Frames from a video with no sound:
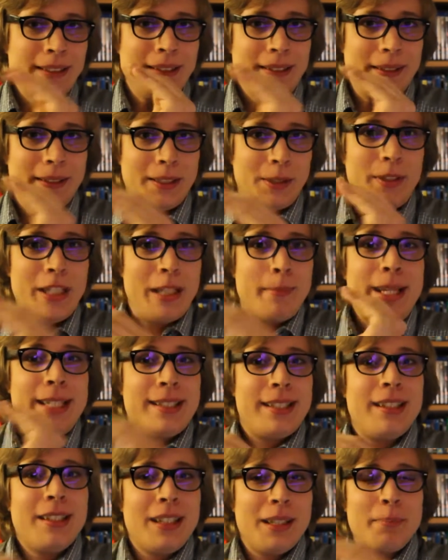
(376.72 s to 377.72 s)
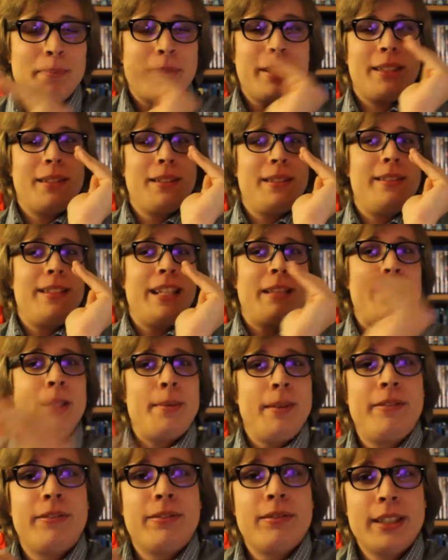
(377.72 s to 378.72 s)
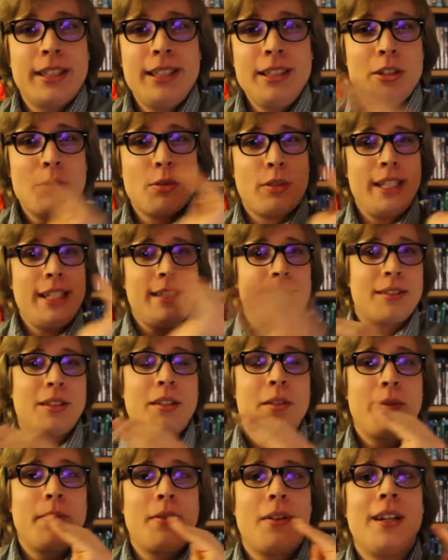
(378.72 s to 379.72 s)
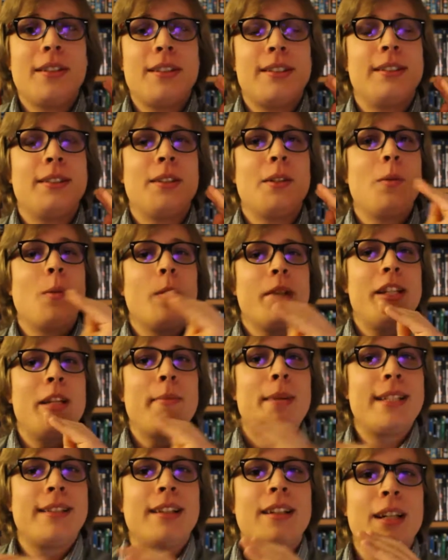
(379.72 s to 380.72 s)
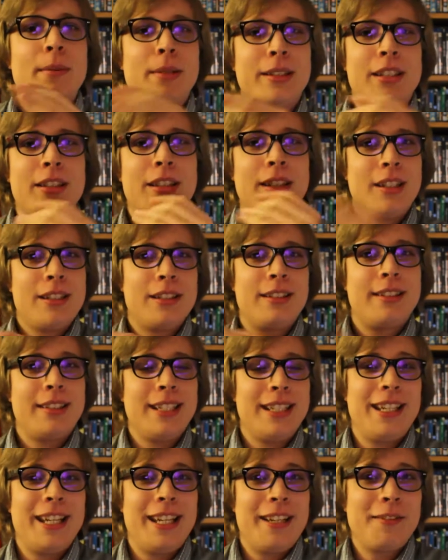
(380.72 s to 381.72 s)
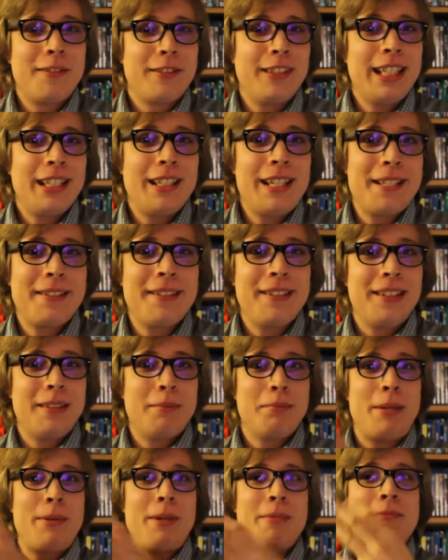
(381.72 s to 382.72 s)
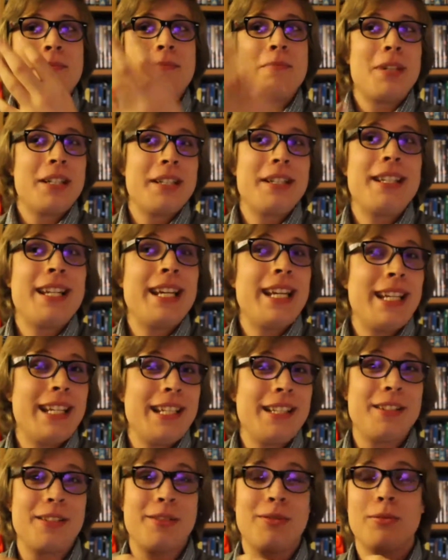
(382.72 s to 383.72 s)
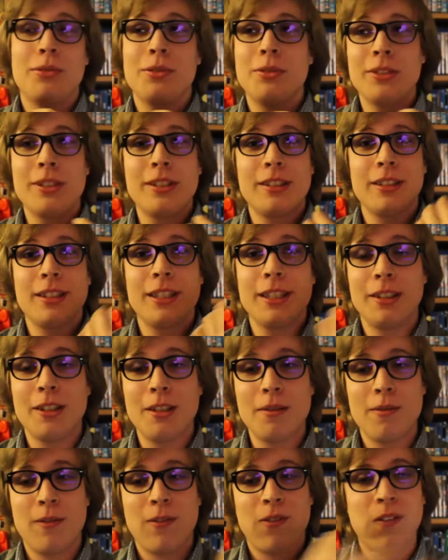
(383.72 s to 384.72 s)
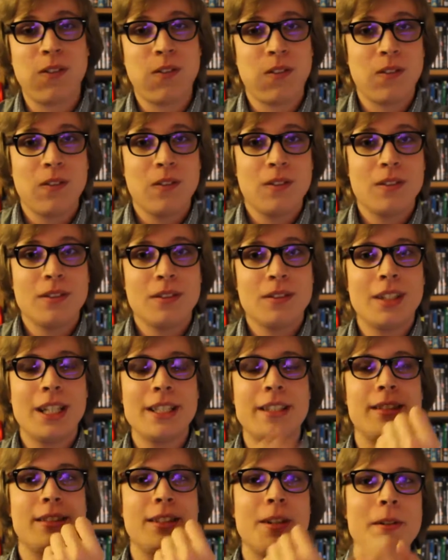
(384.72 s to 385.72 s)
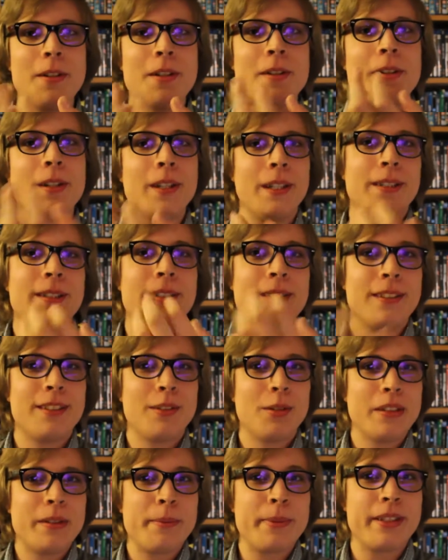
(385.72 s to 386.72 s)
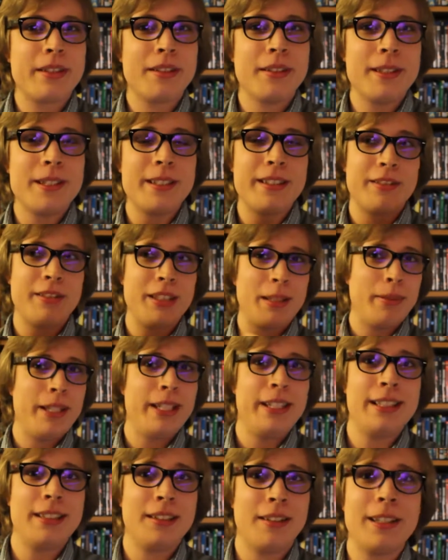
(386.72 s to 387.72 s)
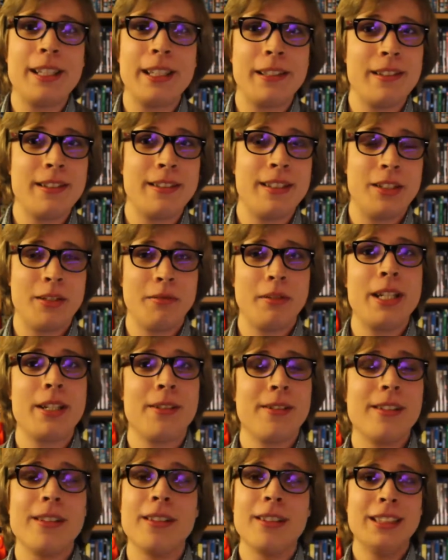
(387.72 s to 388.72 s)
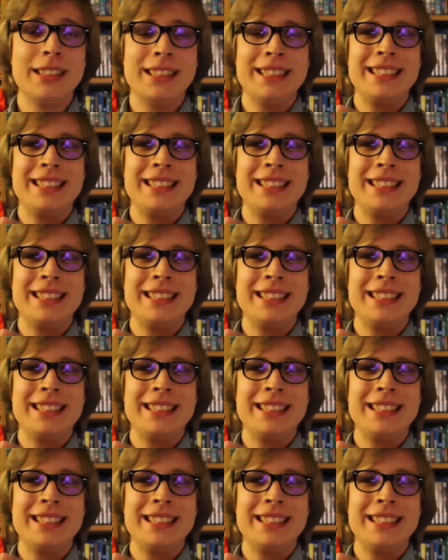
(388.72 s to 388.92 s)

I don't want him to mess it up, because his anime's been freaking great so far. I just don't want him to mess it up. I just kind of sit here realising that maybe one day we're just gonna go. I just don't know, because 12 episodes to explain the entirety of the situation